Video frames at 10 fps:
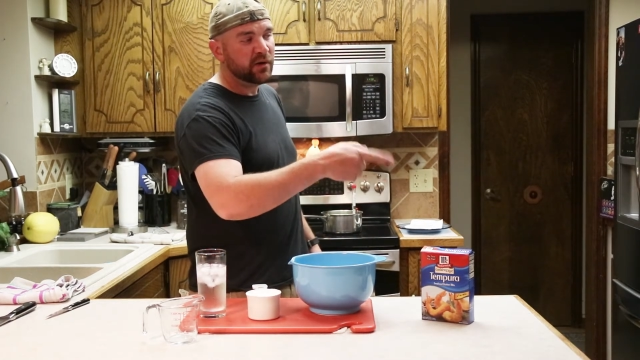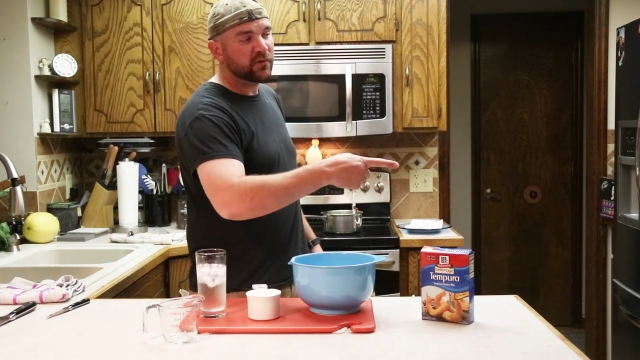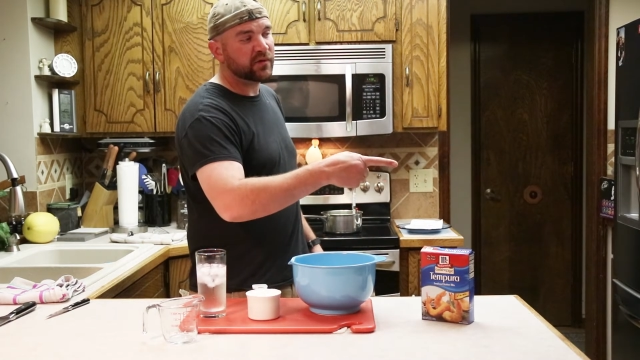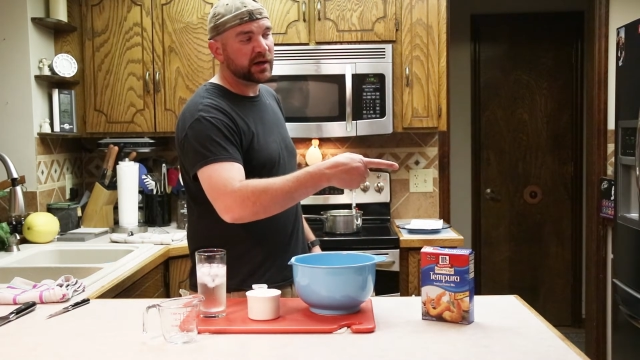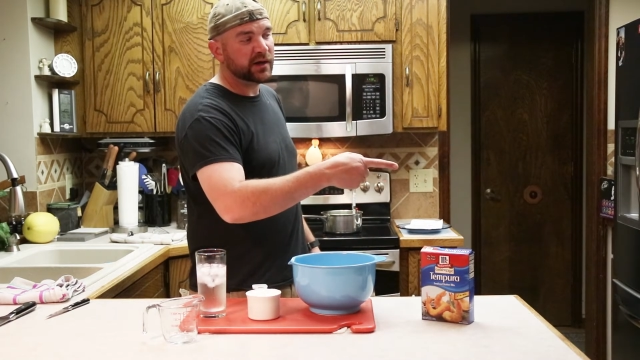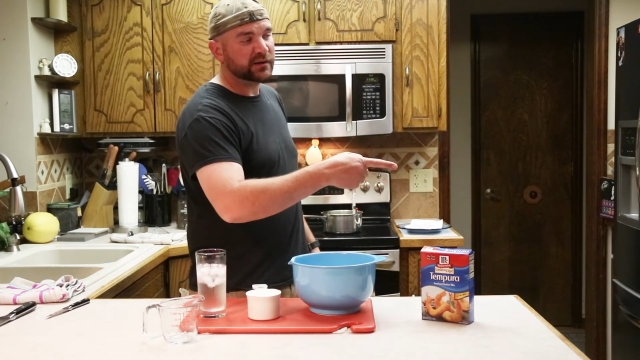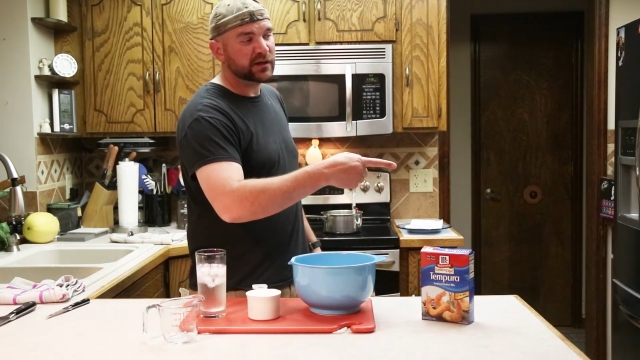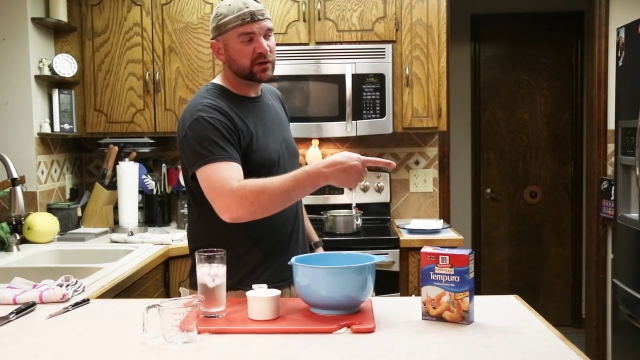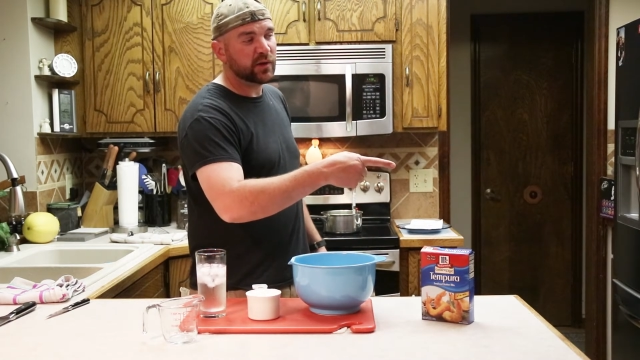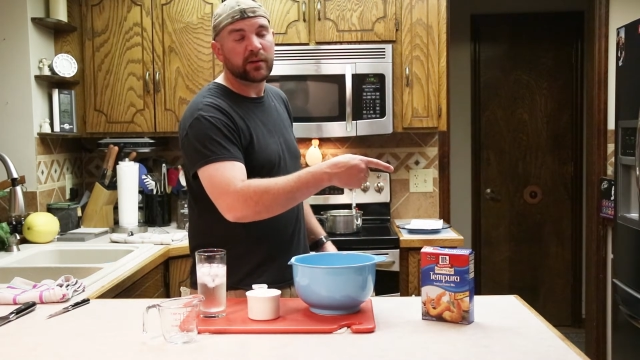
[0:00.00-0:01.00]
We've got
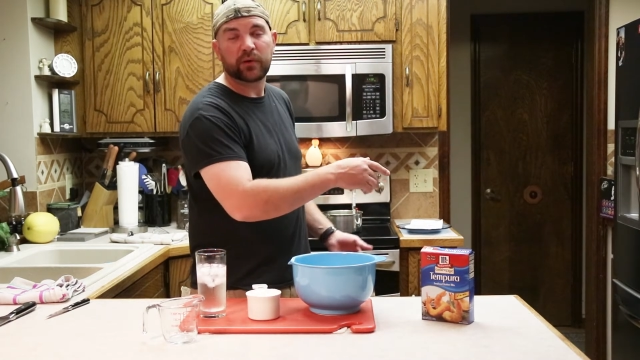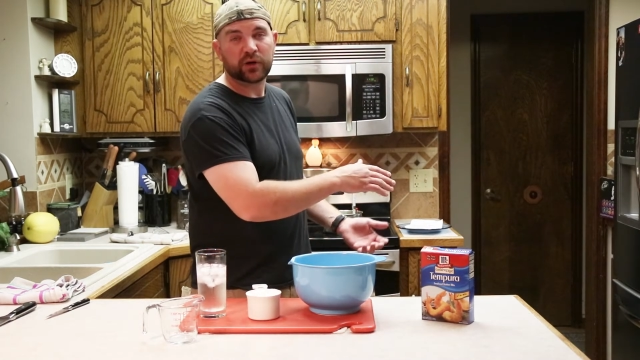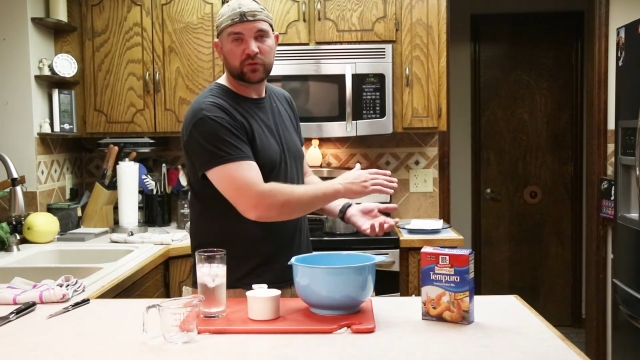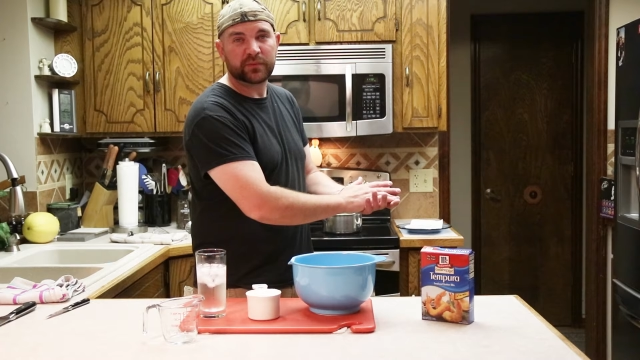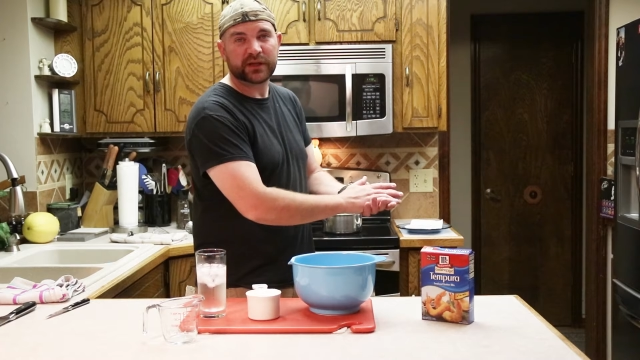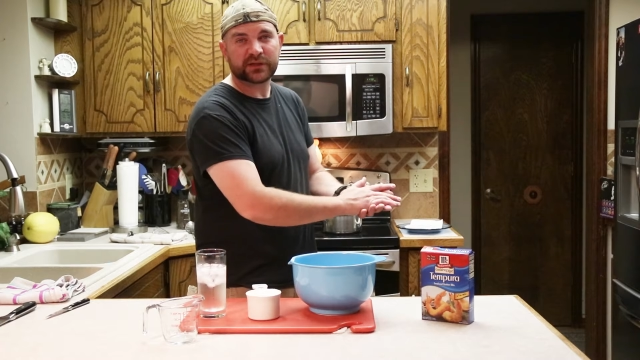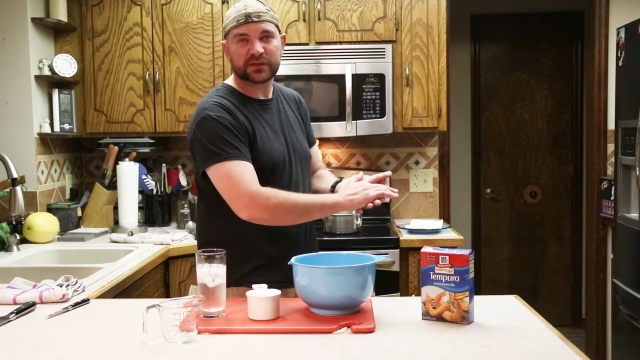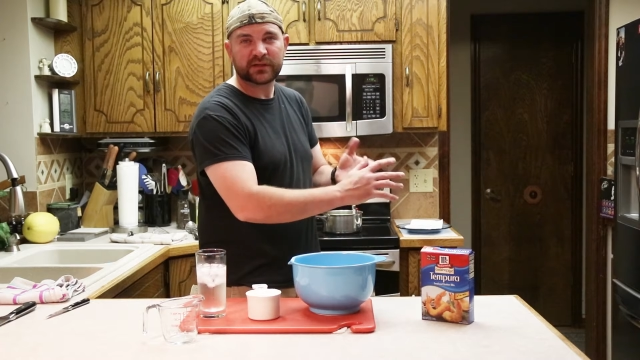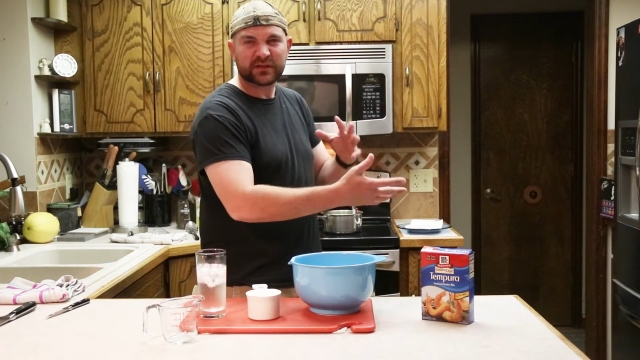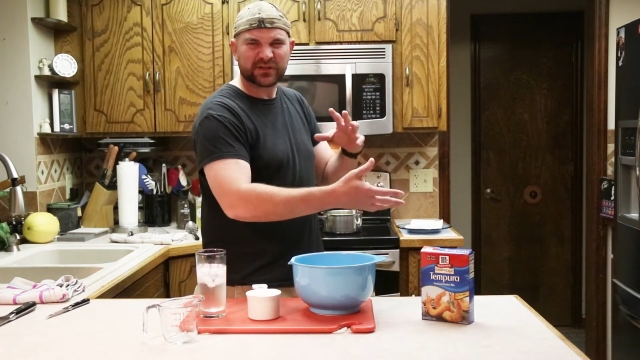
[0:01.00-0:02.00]
the crab rangoon
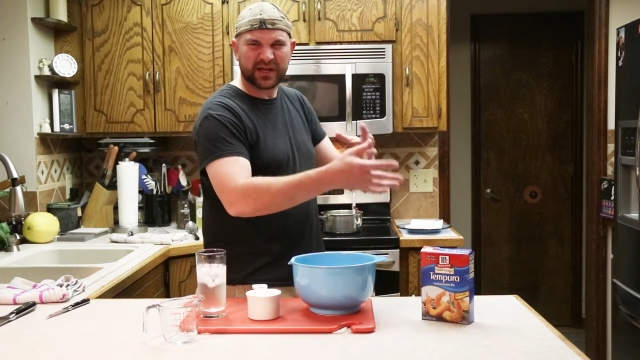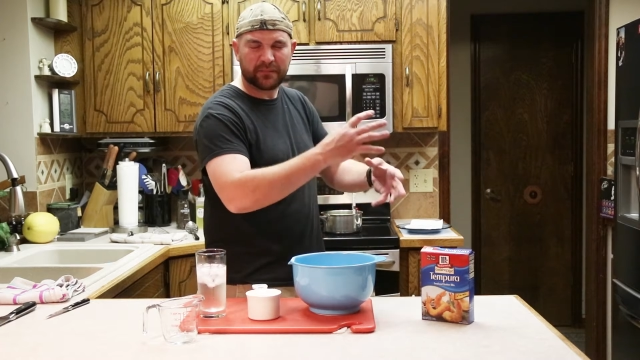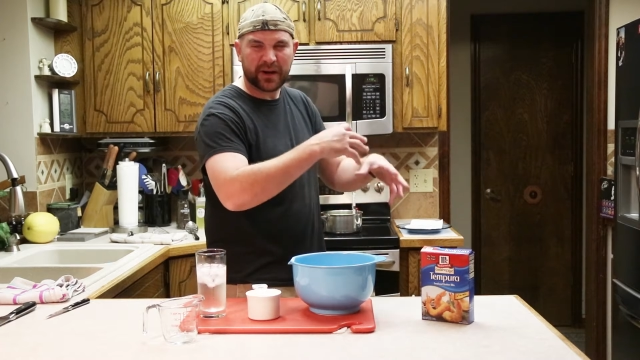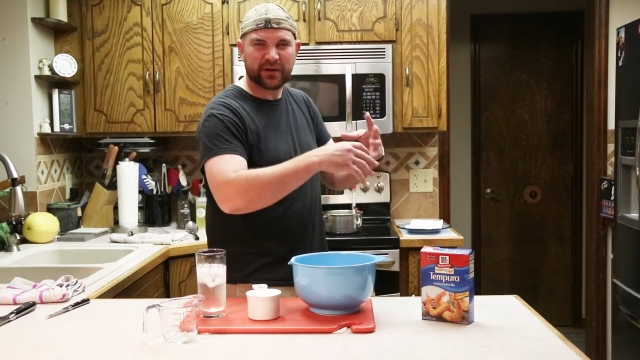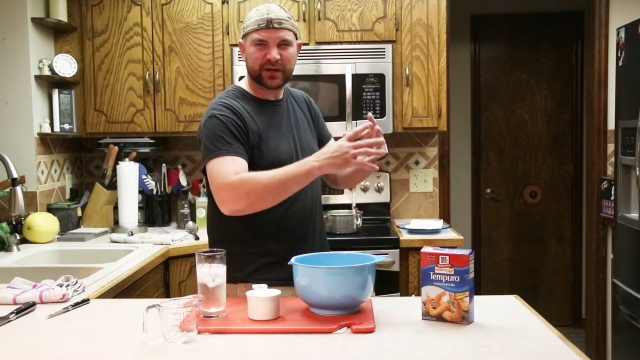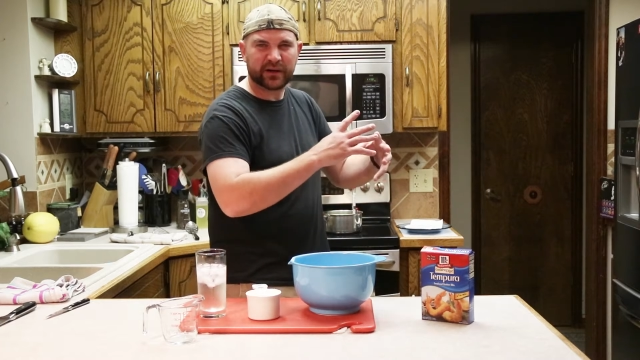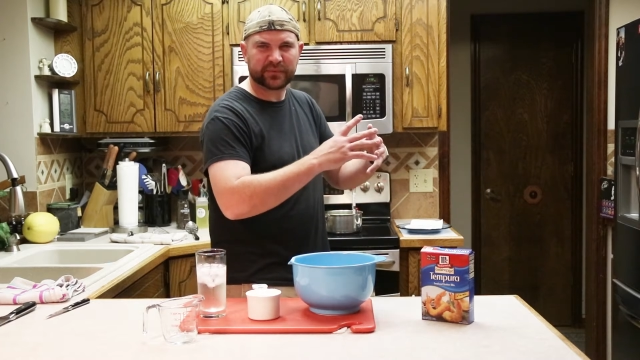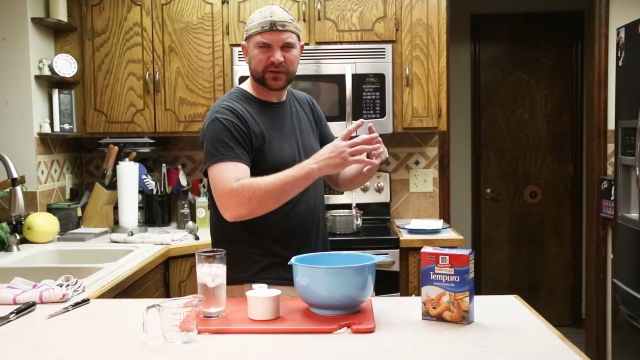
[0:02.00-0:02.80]
mix just kind of marrying up,